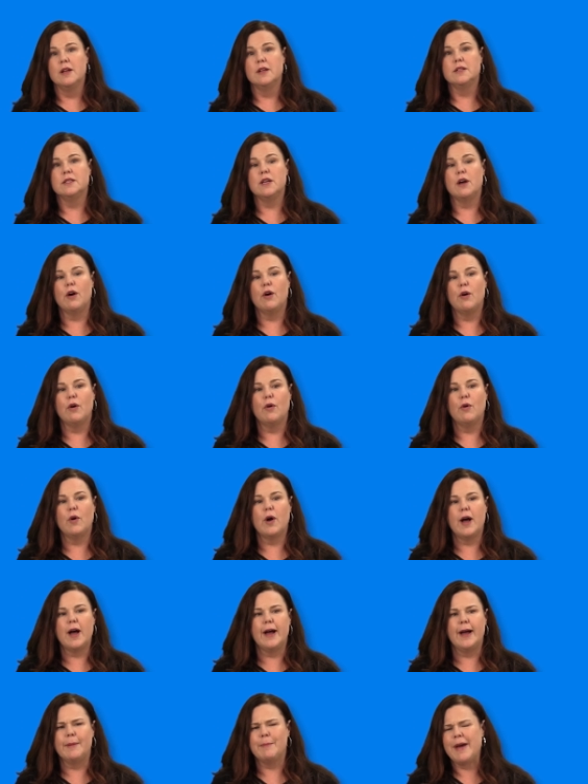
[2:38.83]
So
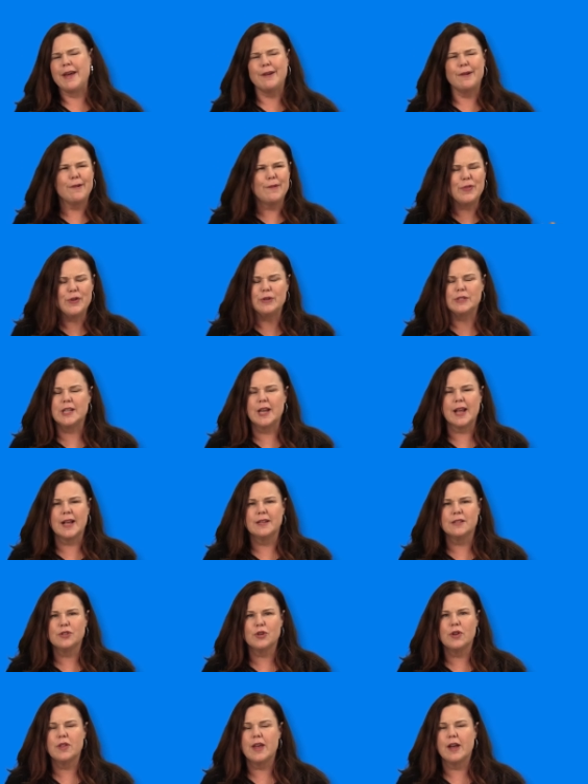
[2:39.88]
I don't know if there's an
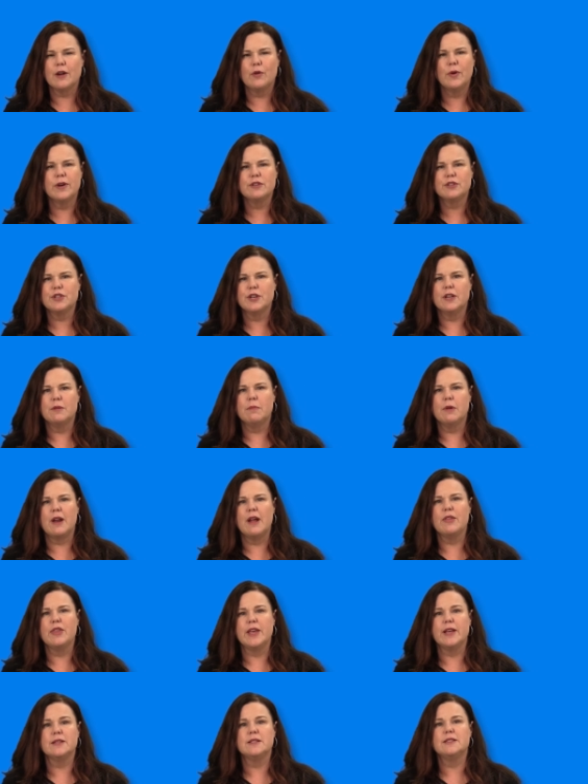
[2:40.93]
answer to that question, but I
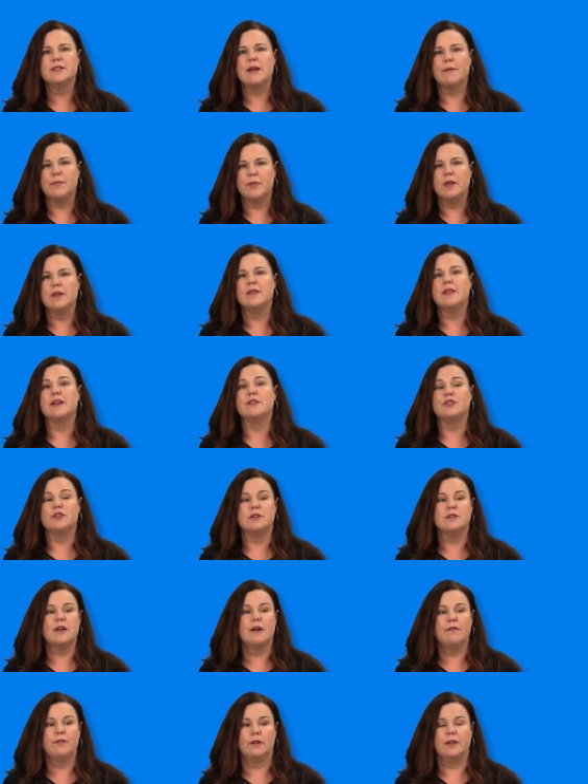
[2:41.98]
think it's something that should
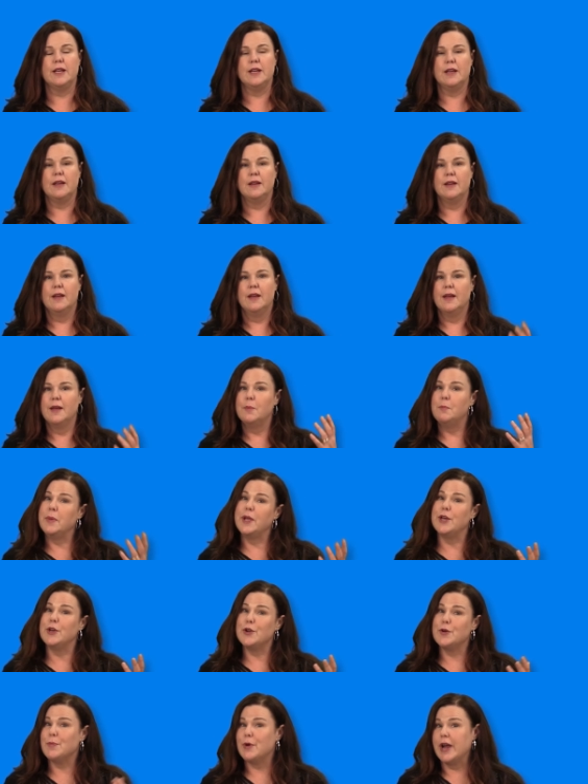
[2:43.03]
definitely be
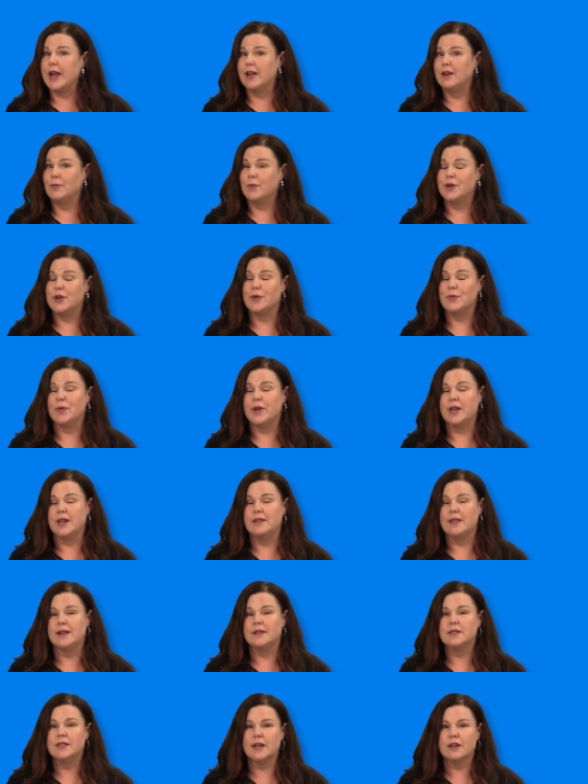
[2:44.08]
in your brain when you're reading
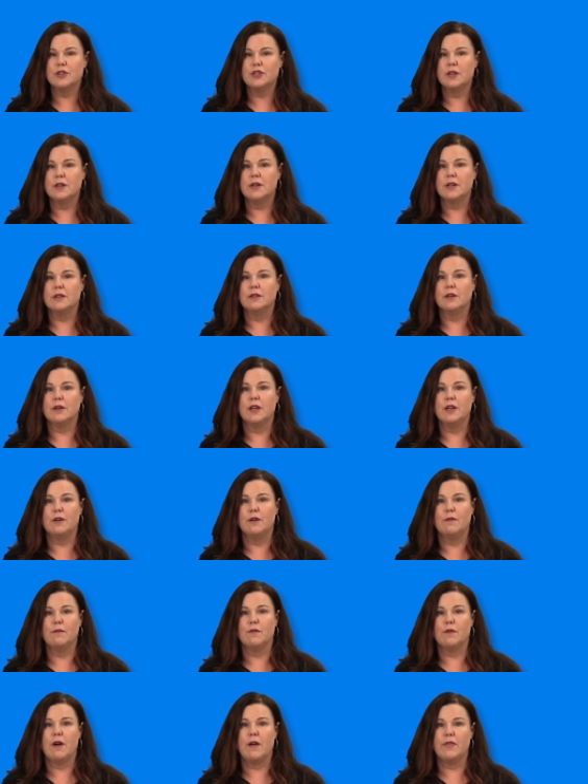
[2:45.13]
that section and looking
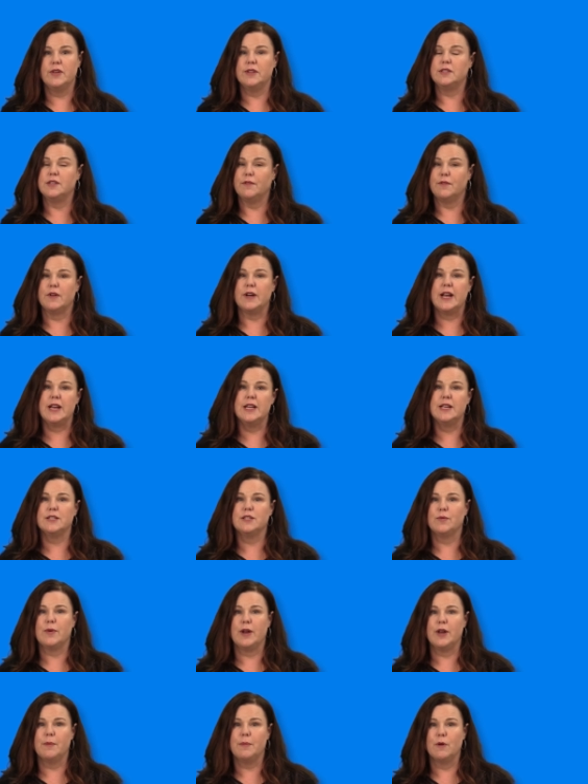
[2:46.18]
over all these different ideas
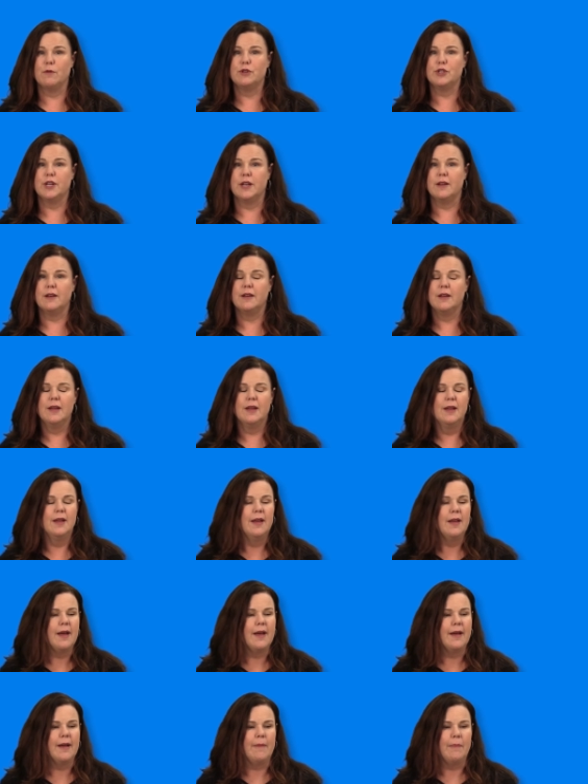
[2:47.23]
around emotion.
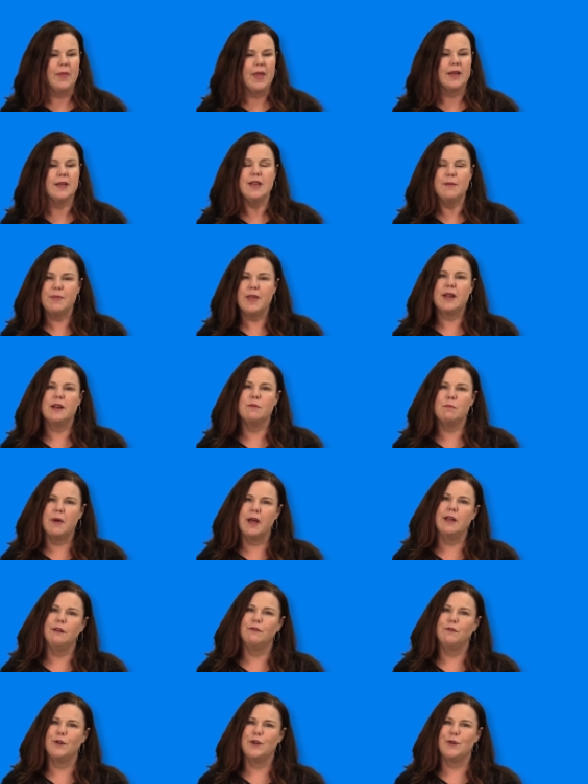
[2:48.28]
And keep that in
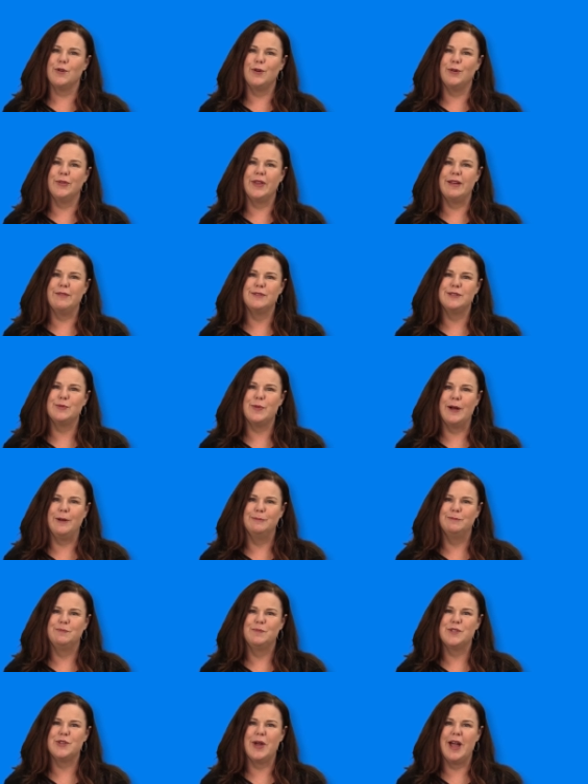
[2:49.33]
mind for your own life as well.
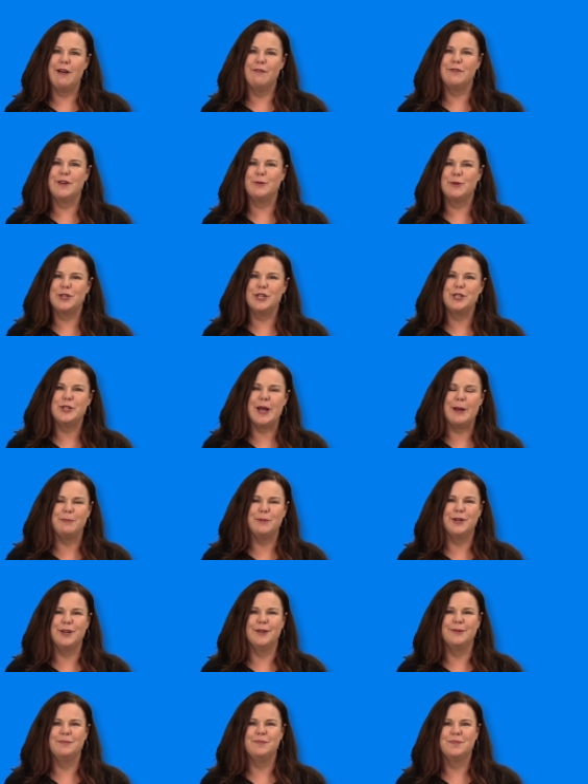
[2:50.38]
So have fun with the
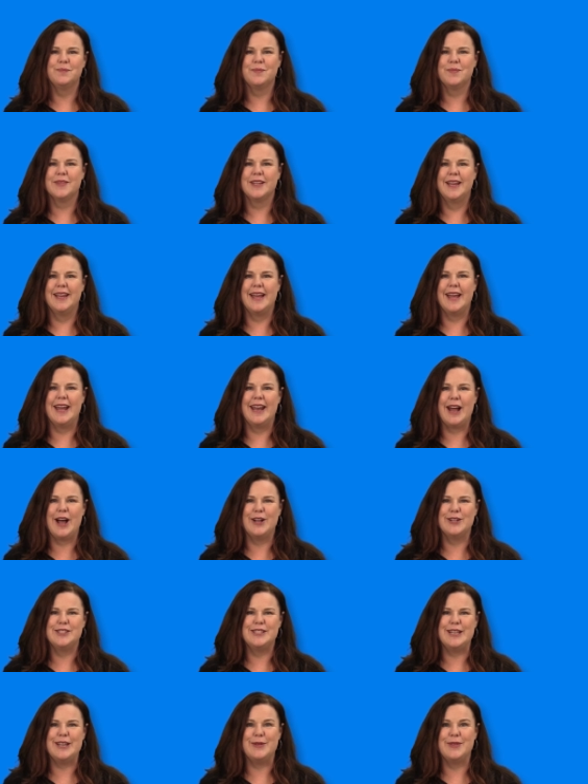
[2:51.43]
chapter, and I'll
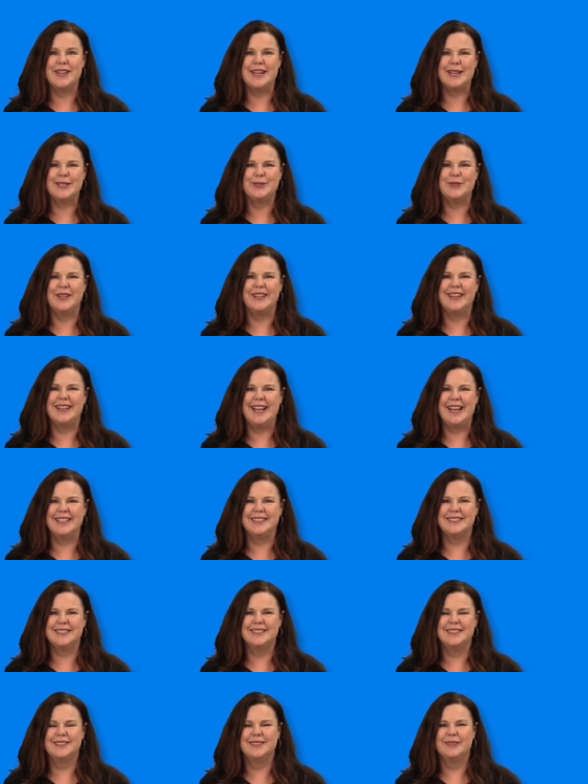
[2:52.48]
see you in the next one.
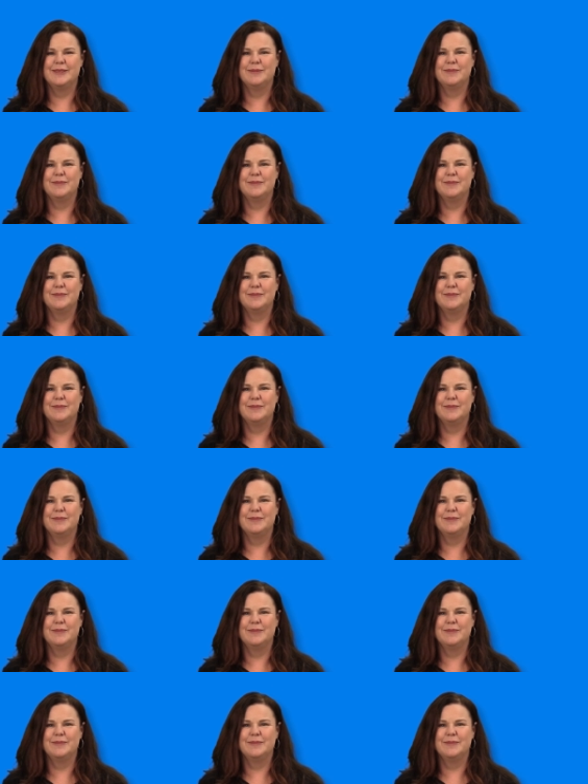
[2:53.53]
Thanks.